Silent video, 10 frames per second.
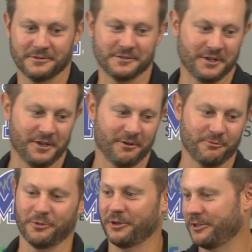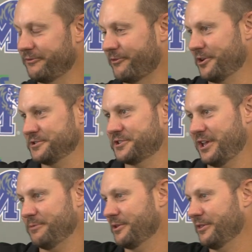you know, for his
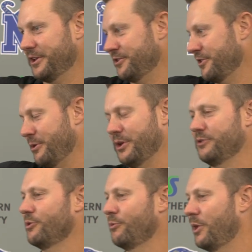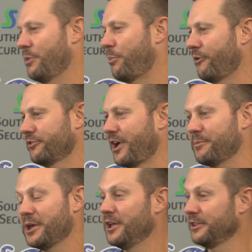team, the leader, and the perfect
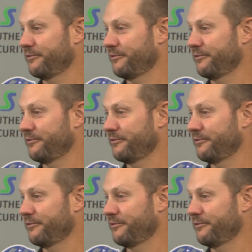timing.